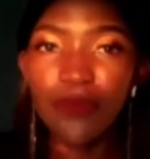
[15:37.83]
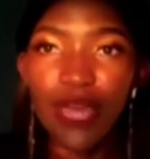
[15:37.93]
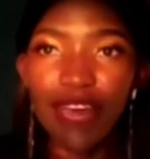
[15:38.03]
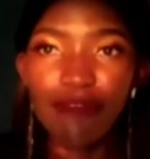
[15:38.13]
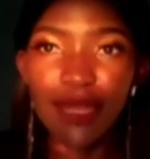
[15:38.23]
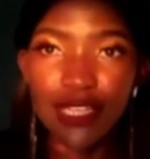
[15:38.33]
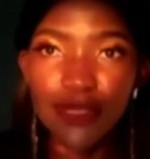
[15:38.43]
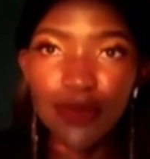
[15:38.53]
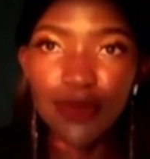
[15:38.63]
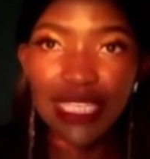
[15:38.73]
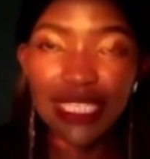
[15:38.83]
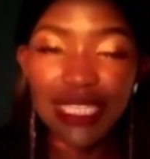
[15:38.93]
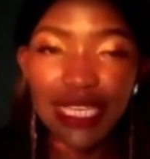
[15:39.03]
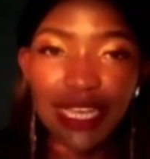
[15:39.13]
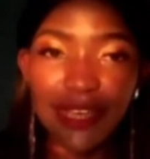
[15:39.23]
we have been
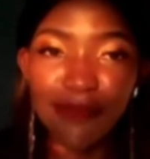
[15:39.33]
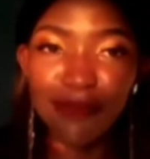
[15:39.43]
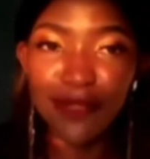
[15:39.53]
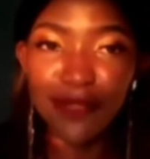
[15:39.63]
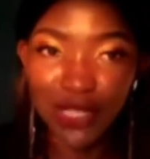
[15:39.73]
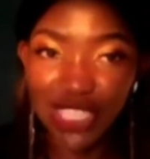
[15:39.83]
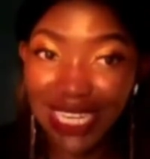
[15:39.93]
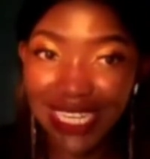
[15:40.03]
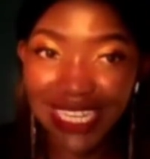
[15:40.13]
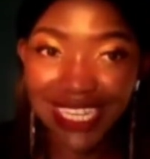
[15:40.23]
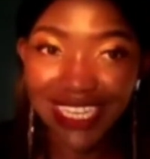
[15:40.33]
experiencing load shedding,